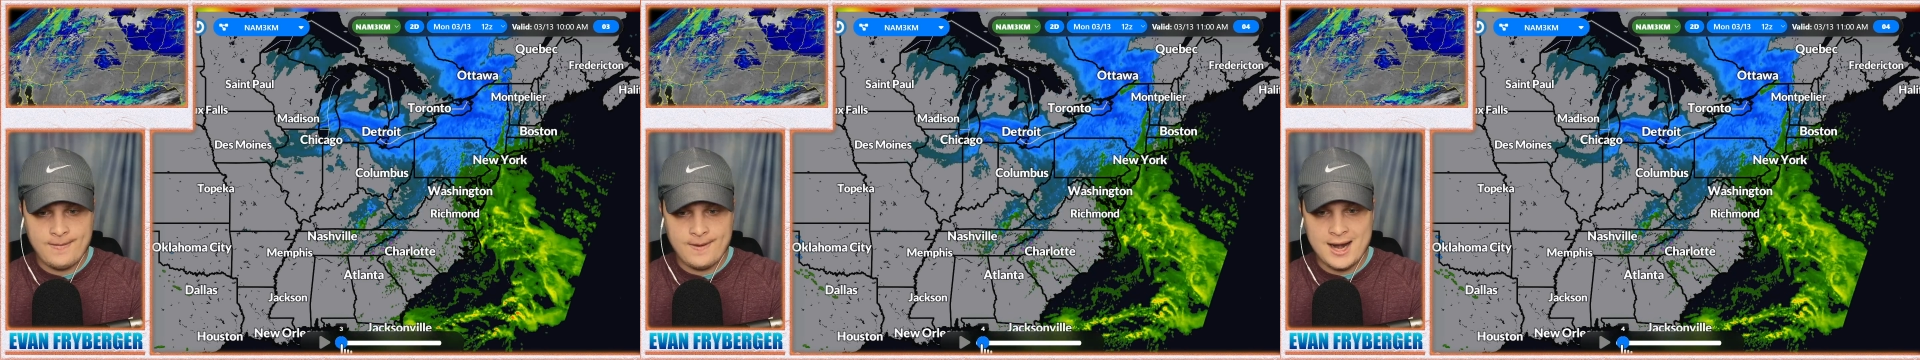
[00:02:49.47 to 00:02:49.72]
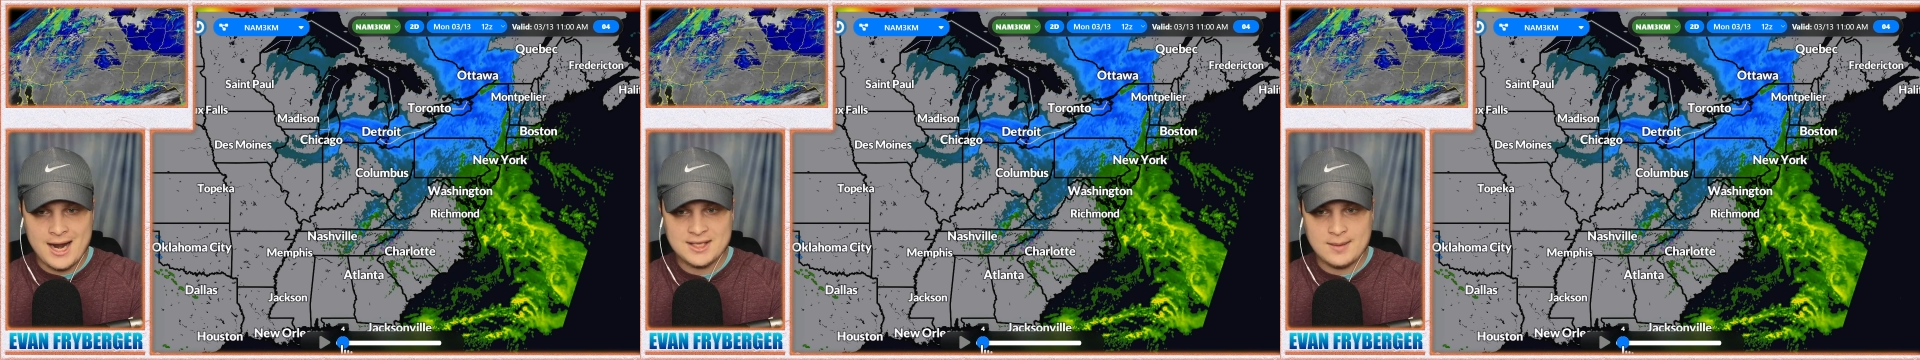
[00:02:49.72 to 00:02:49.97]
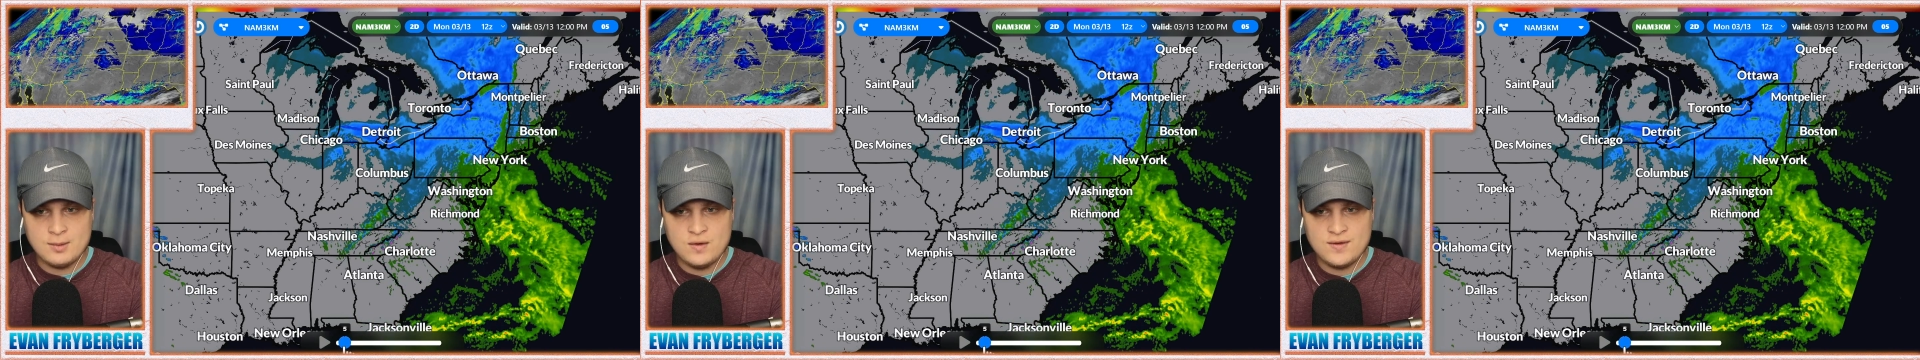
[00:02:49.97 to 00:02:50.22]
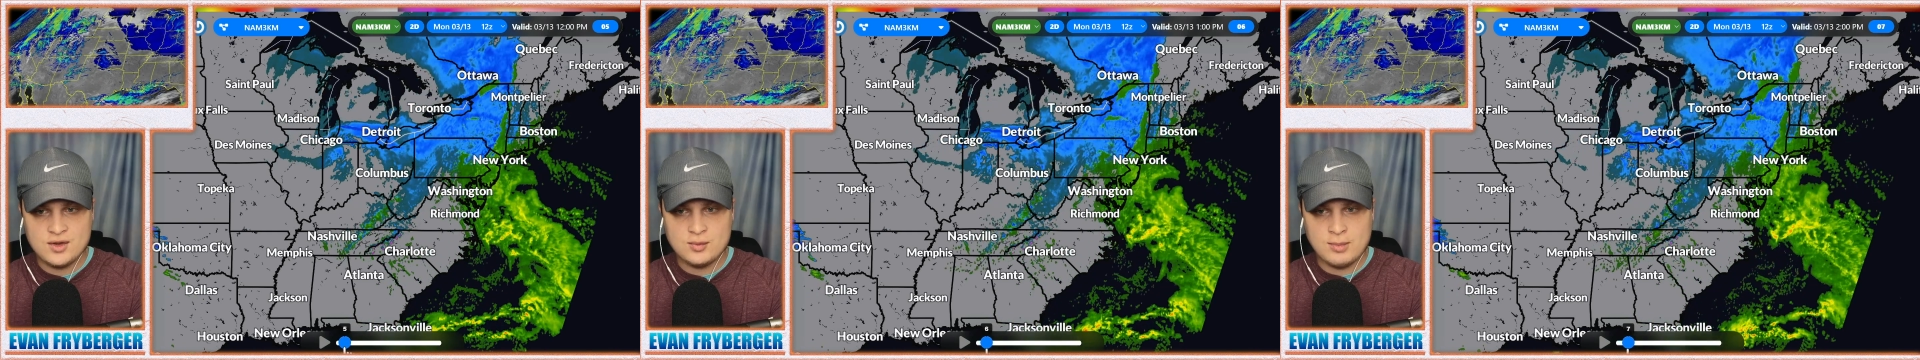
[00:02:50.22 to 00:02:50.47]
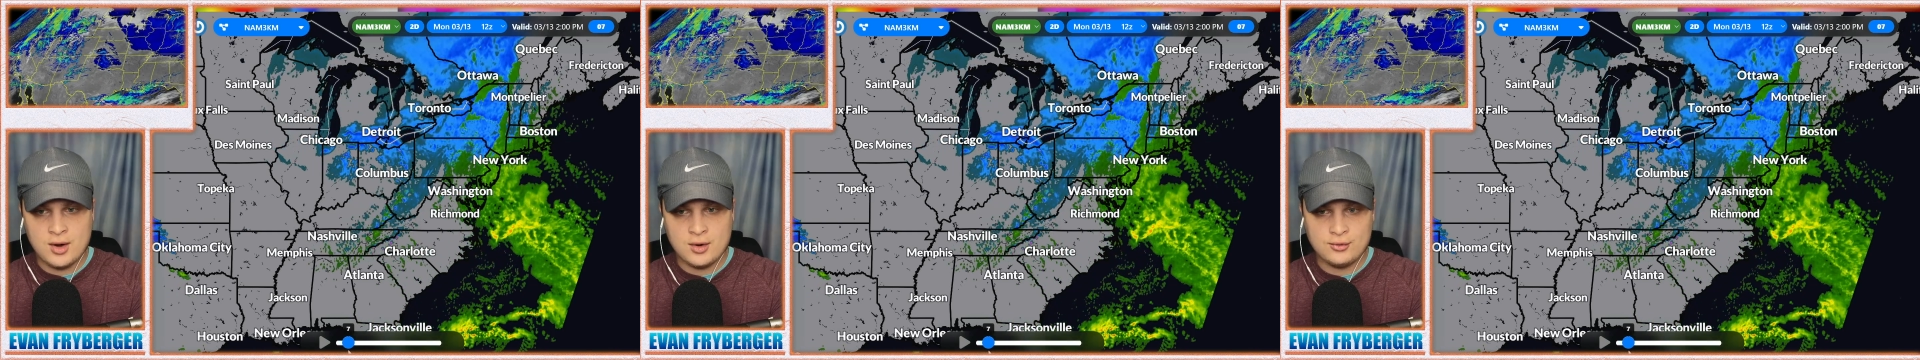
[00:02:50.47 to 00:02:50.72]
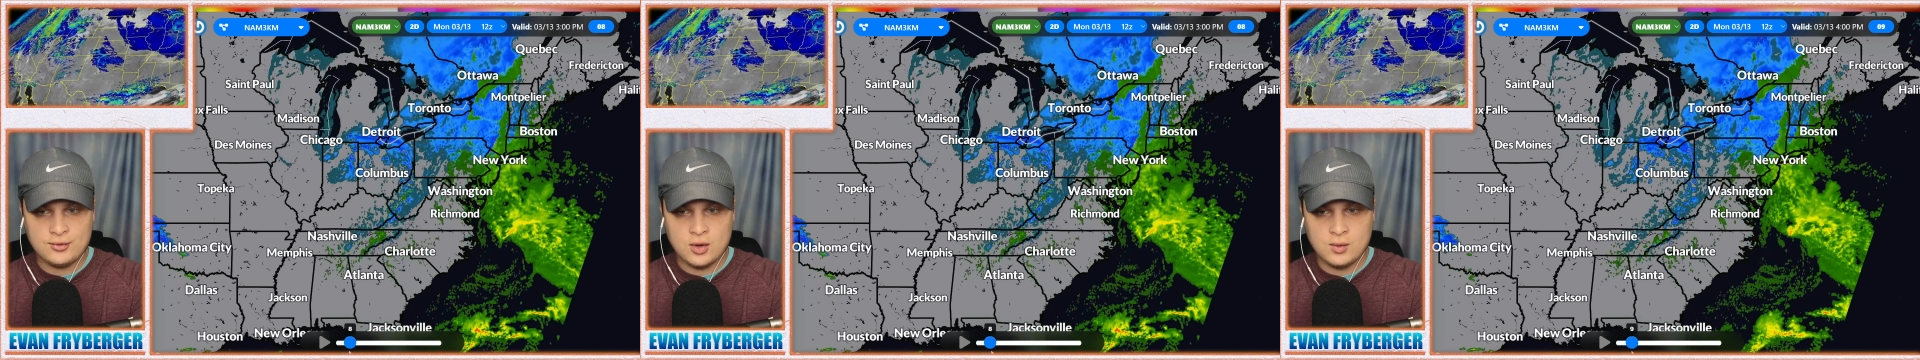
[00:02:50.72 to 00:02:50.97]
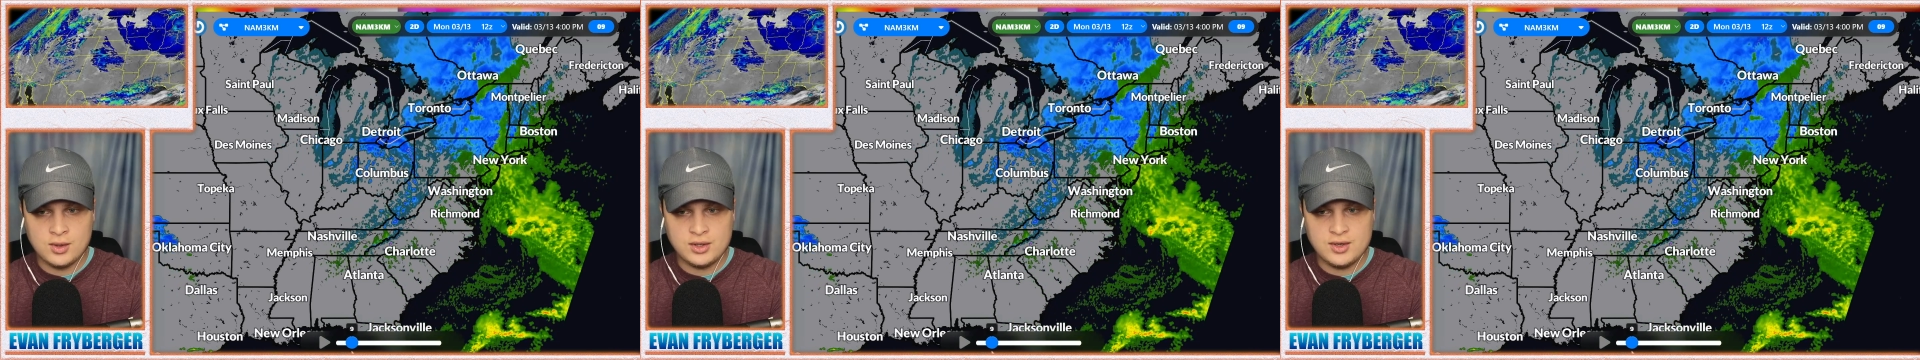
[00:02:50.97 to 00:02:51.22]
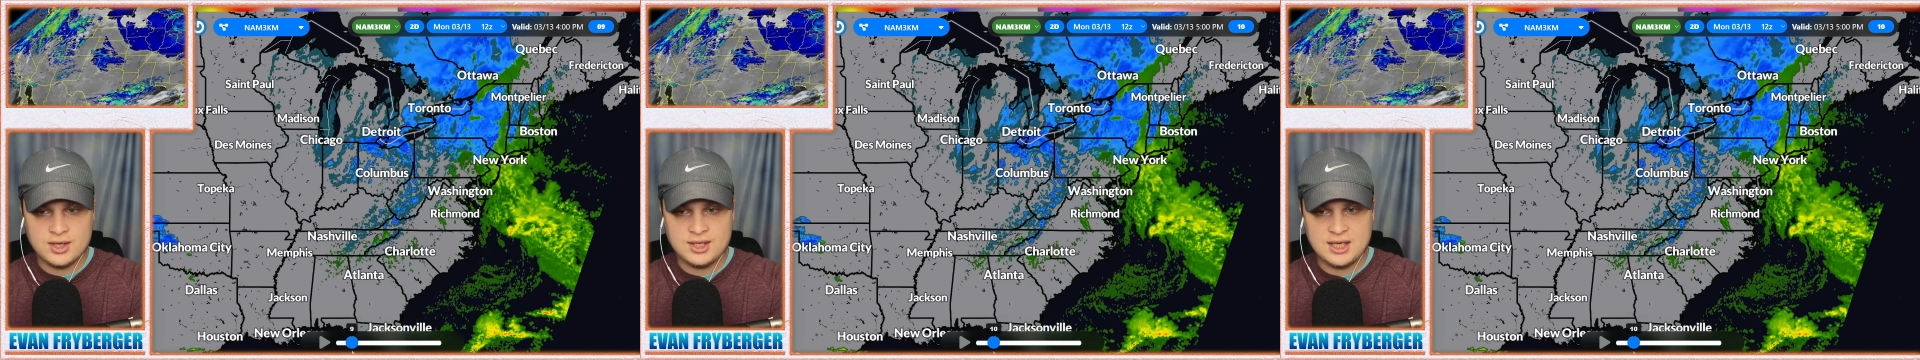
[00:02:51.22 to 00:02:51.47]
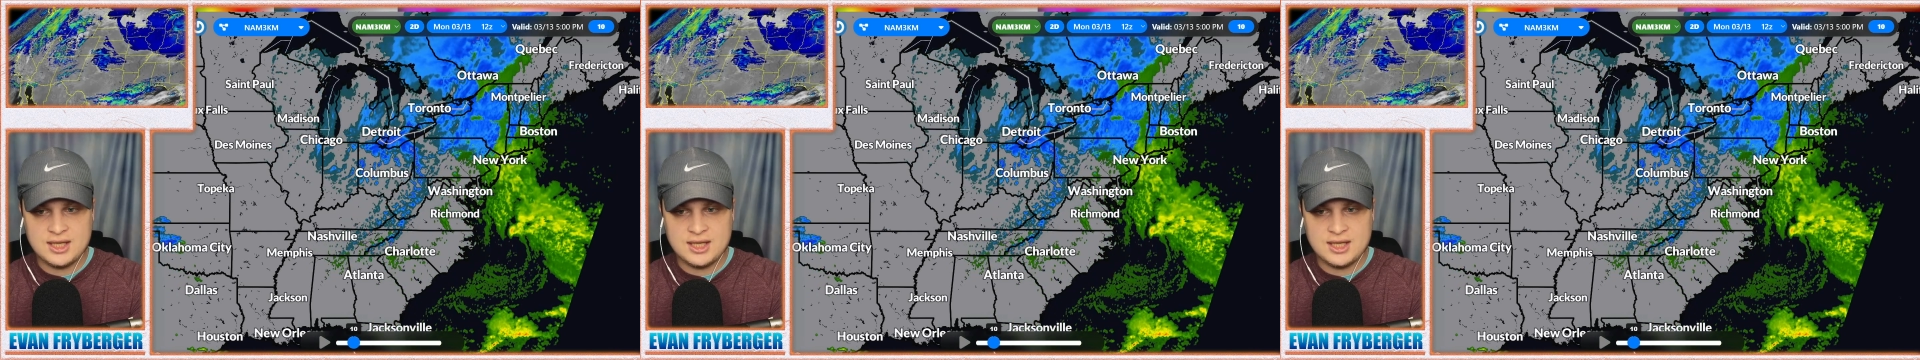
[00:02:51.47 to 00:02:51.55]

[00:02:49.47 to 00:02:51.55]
And as I move this model forward, you can see